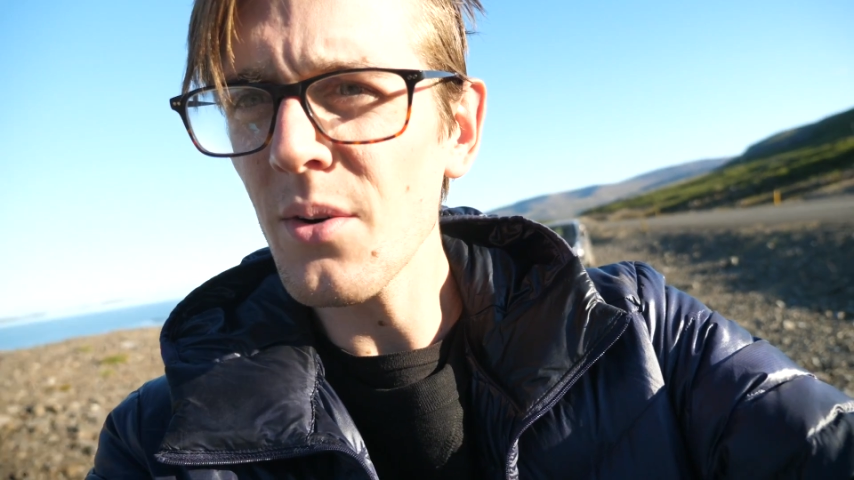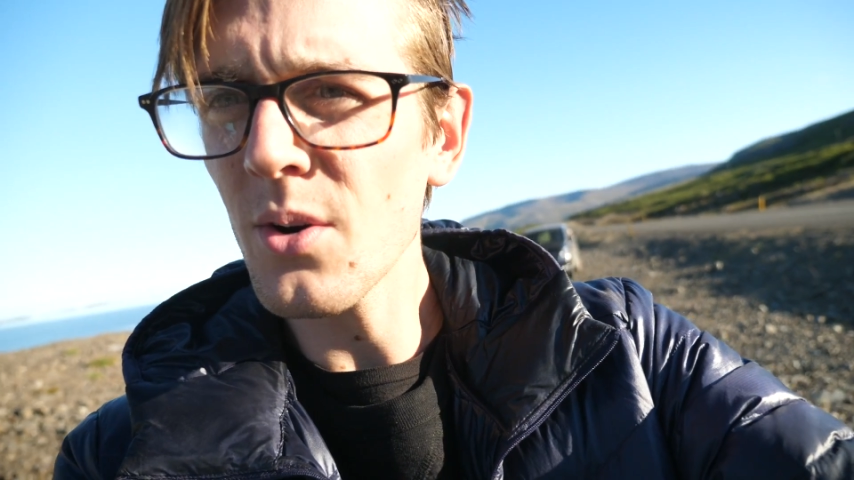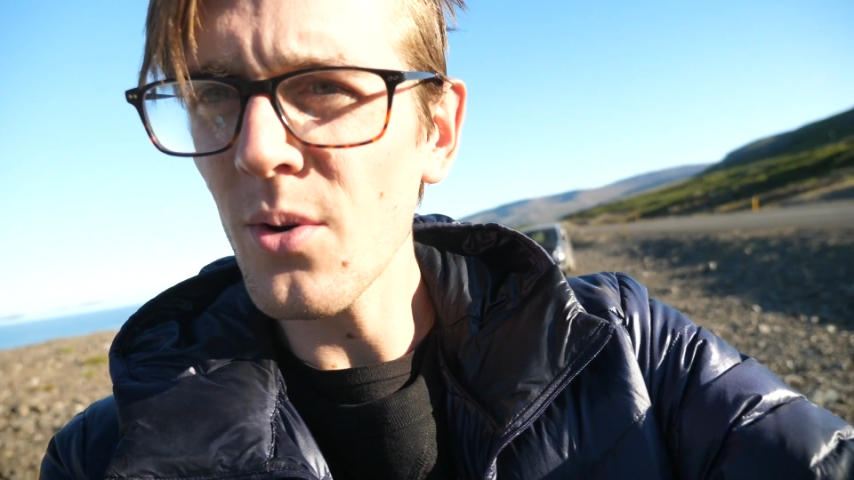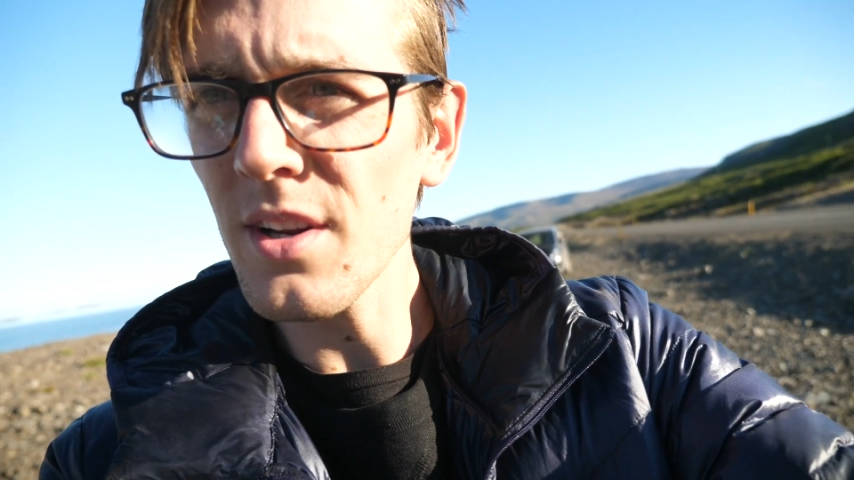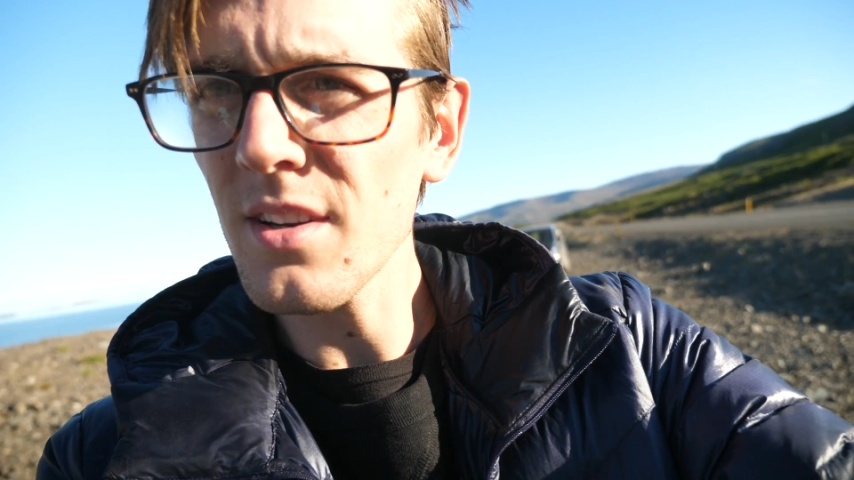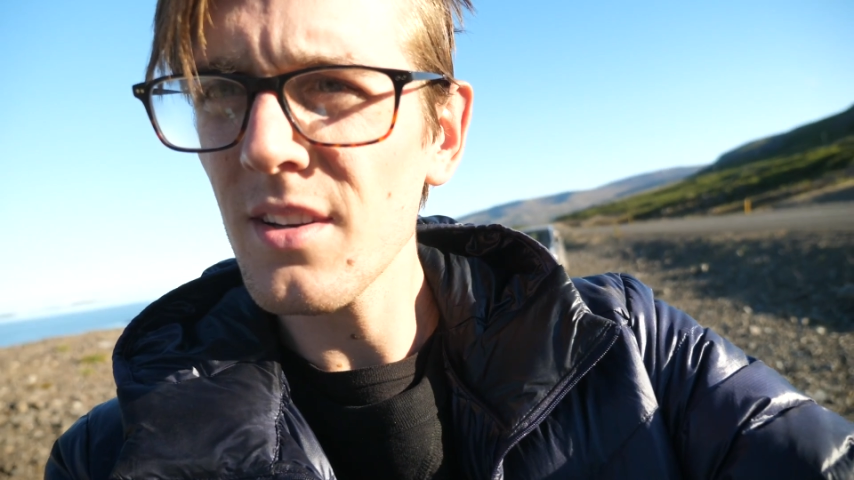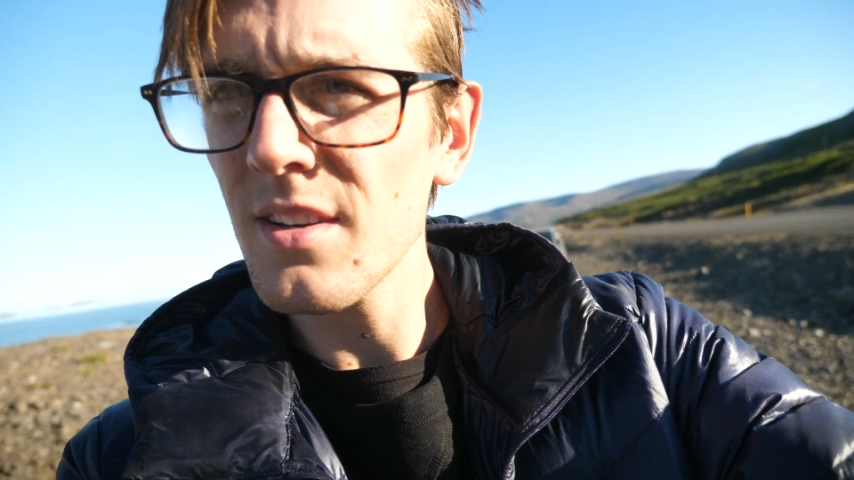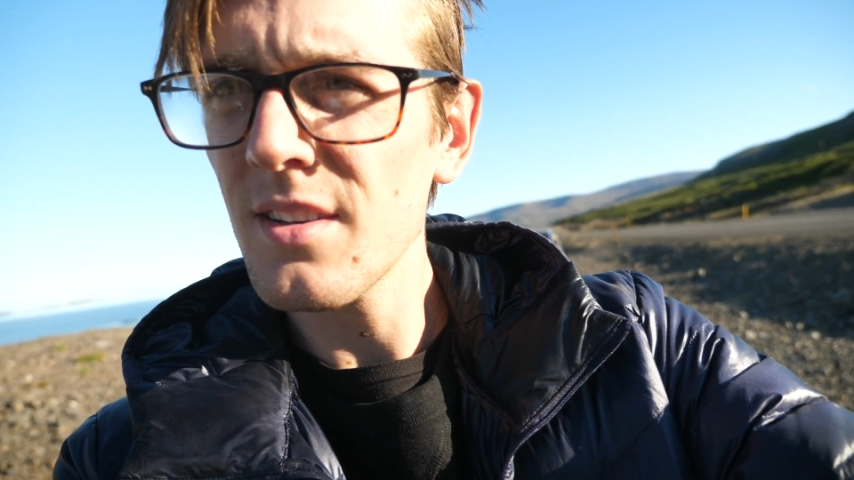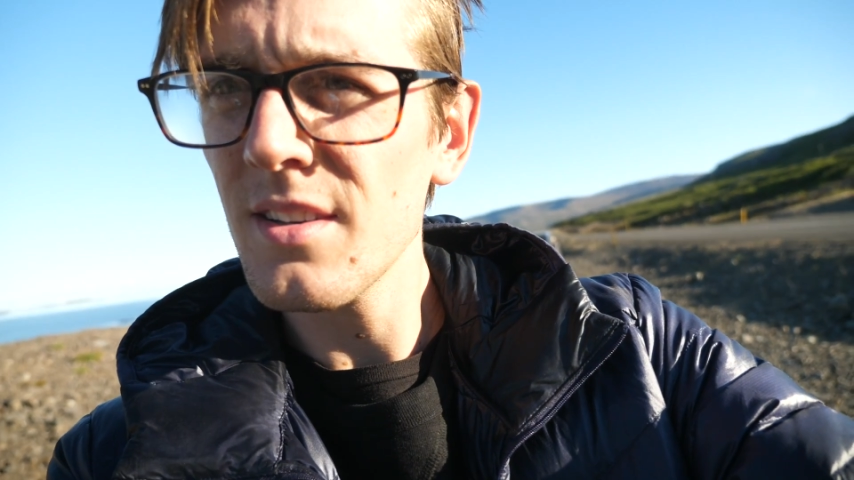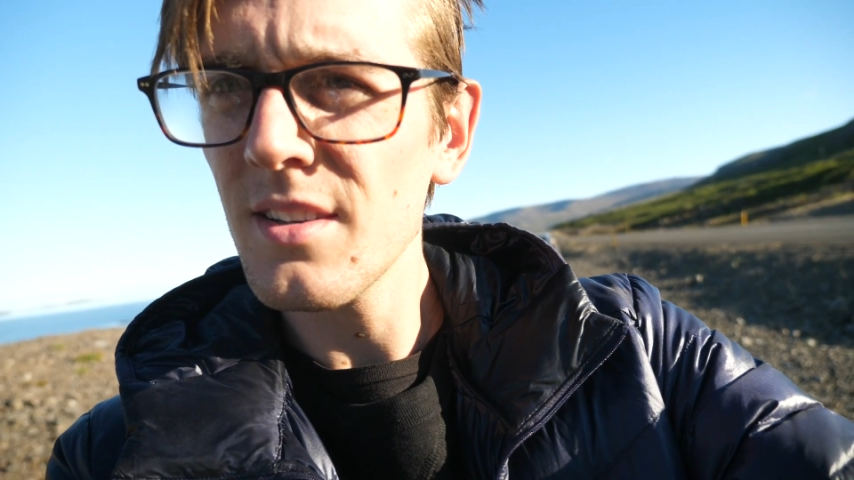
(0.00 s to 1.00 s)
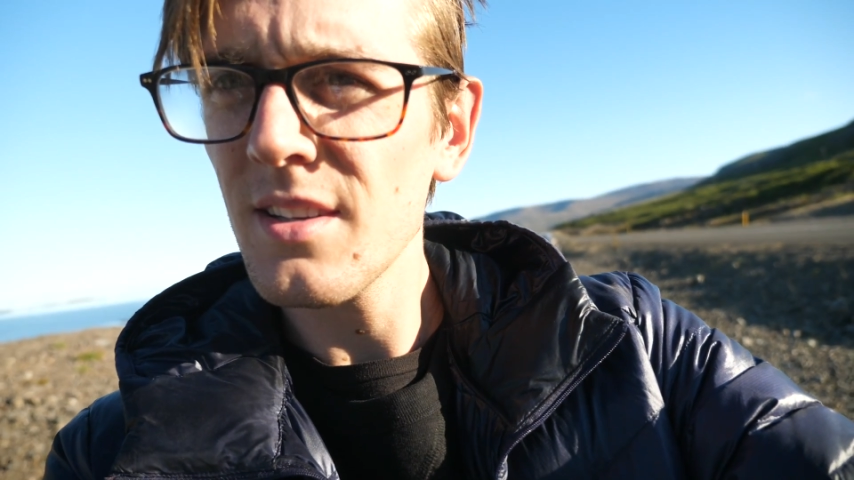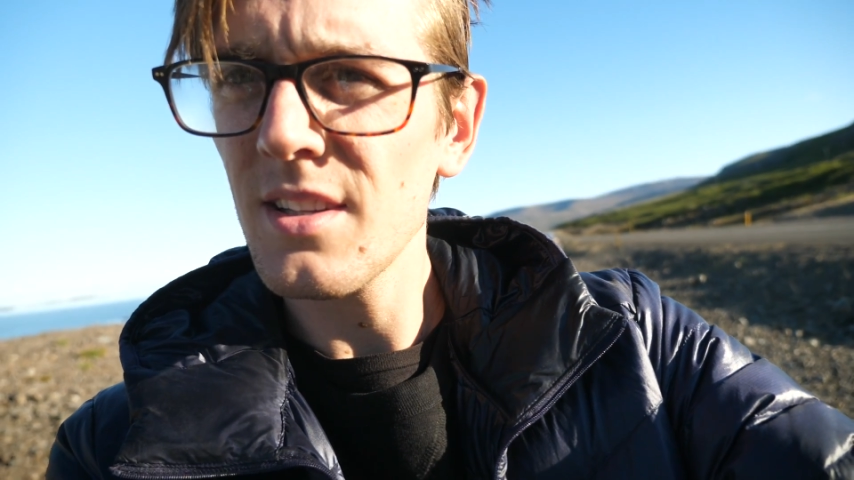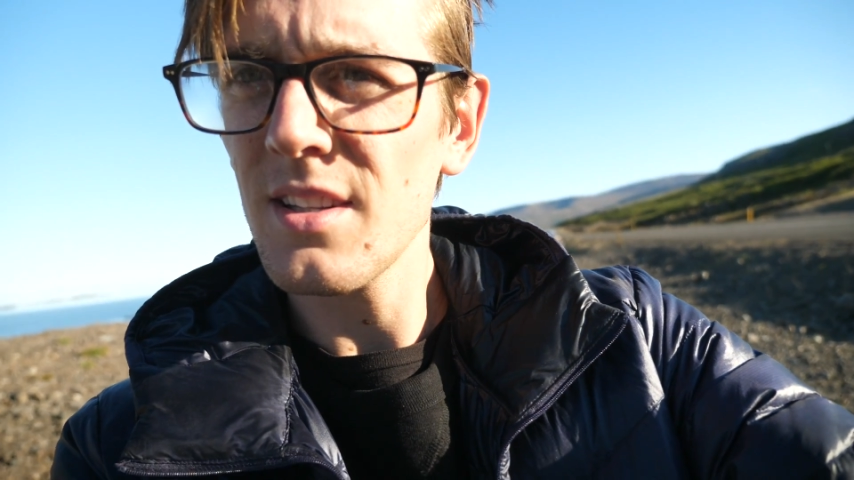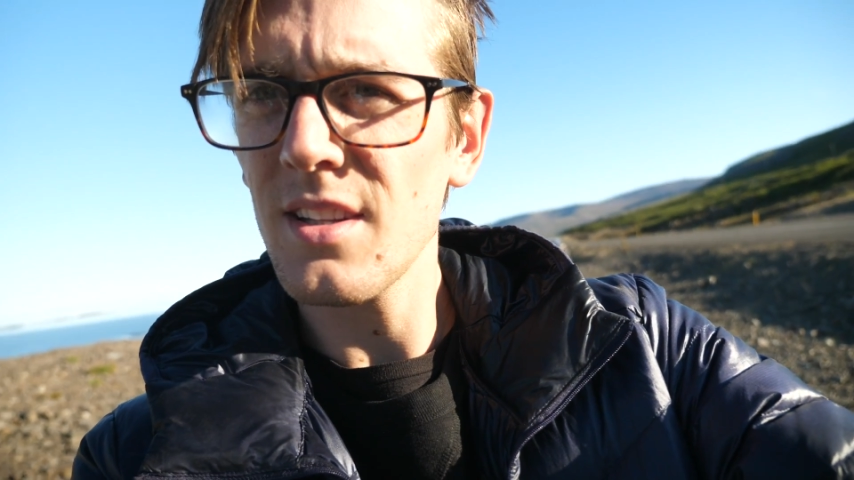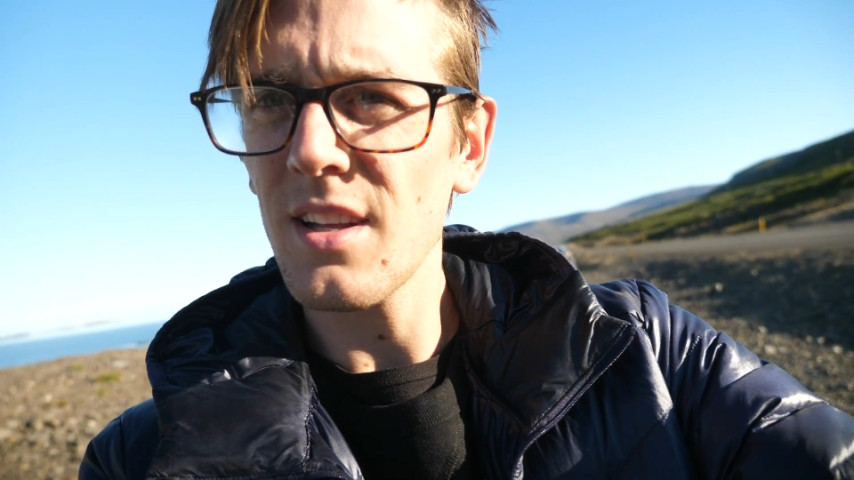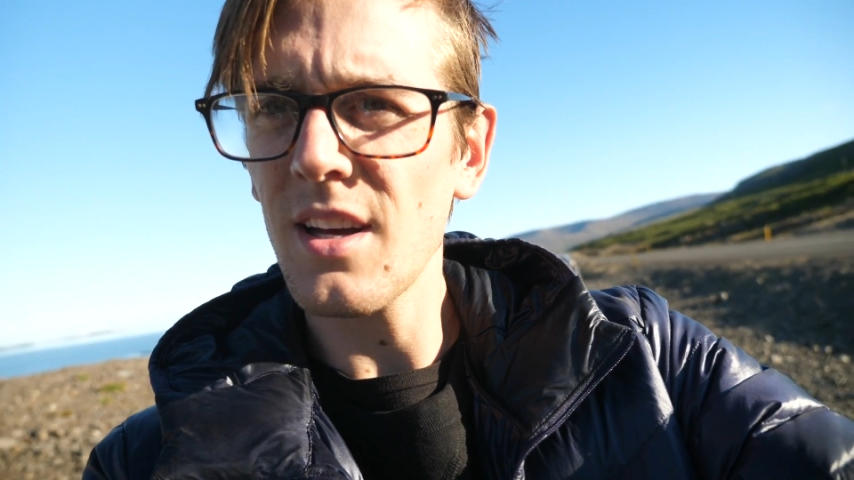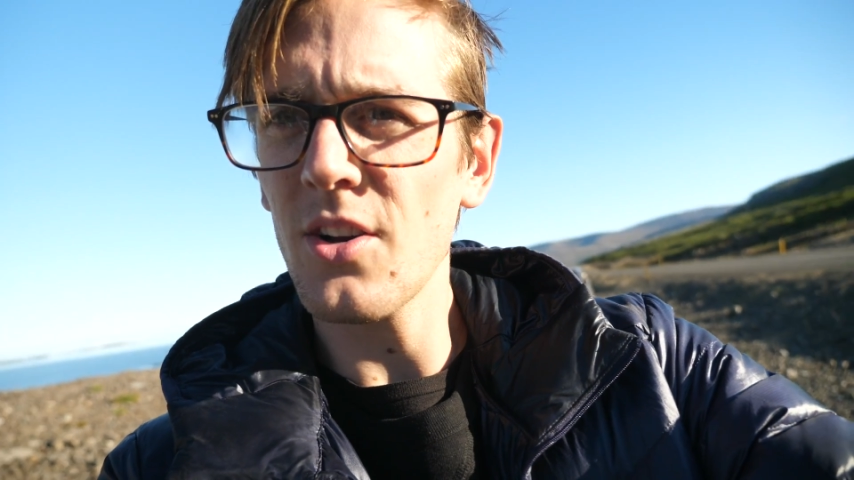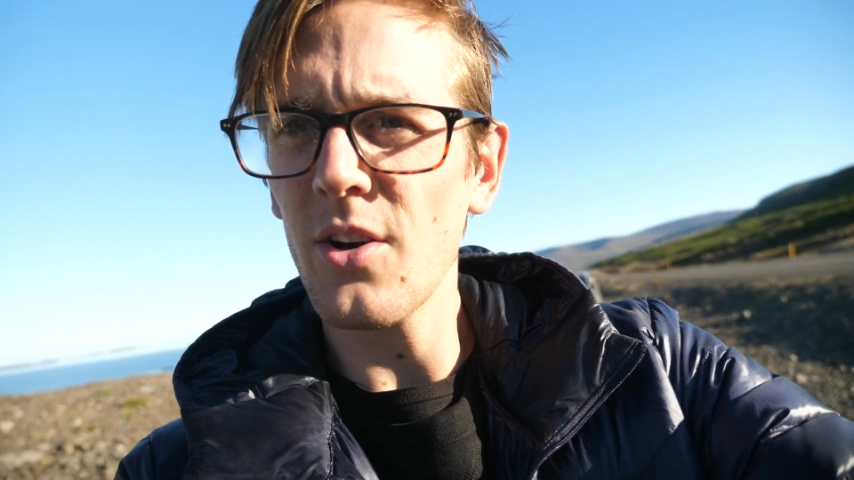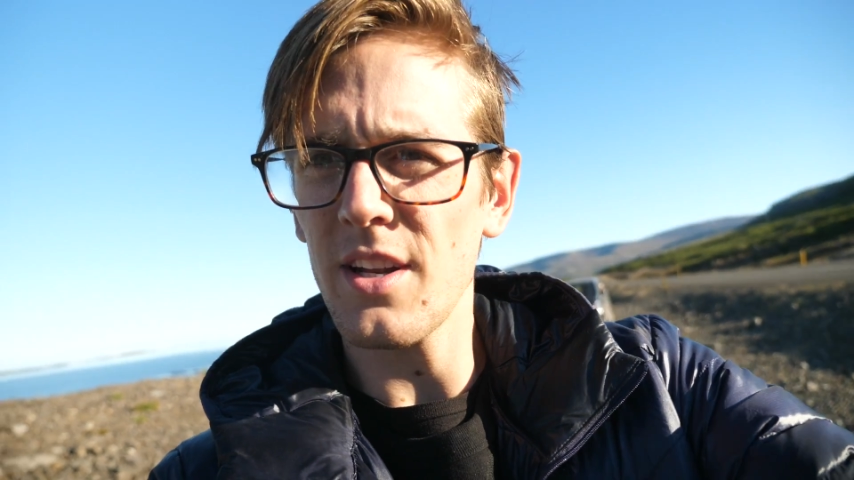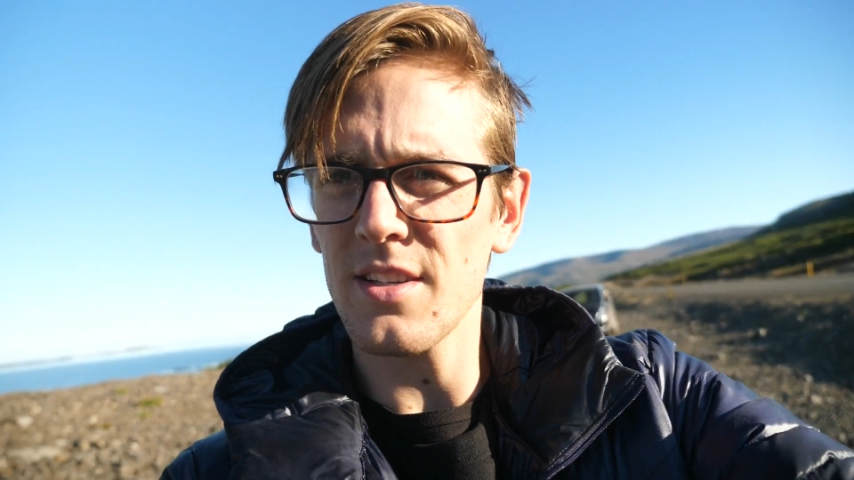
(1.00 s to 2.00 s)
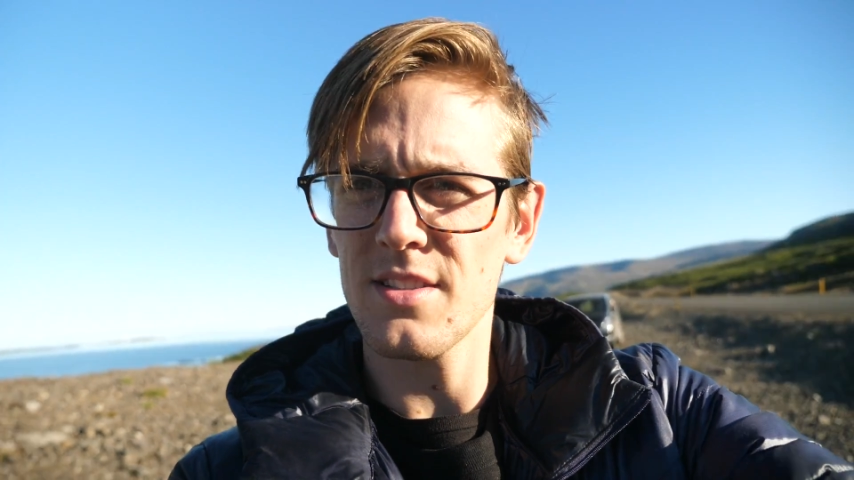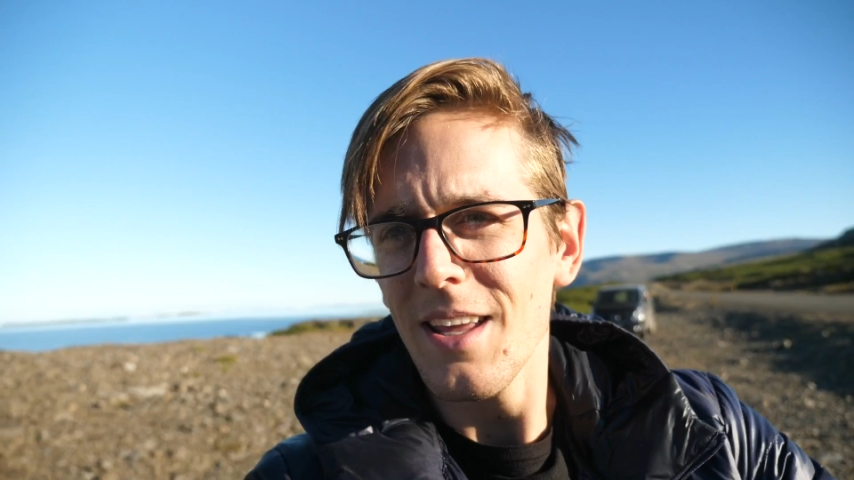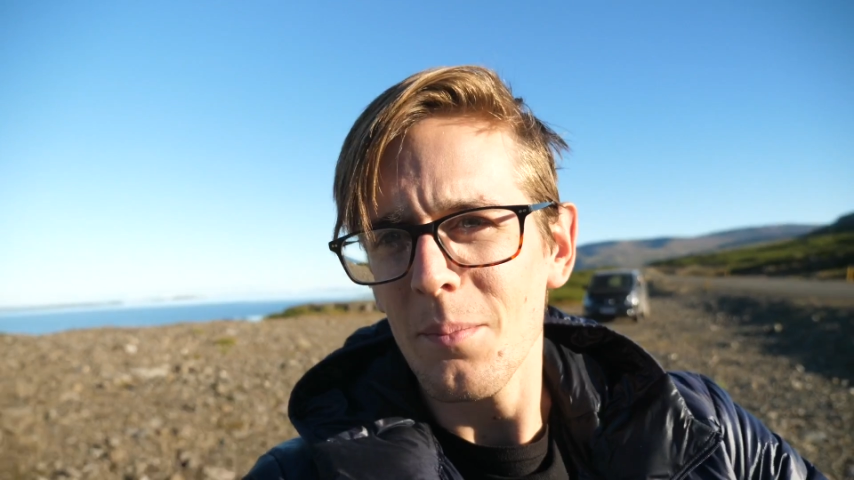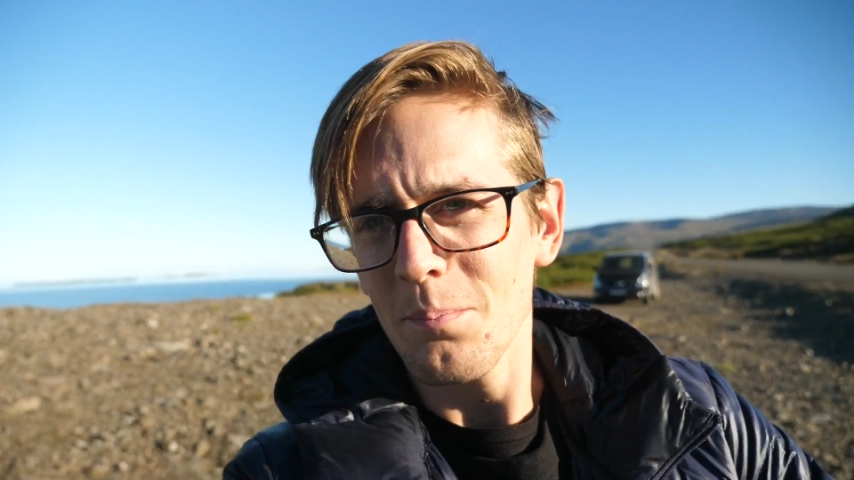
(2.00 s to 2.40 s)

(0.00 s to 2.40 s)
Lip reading: recording? Oh, no, it is.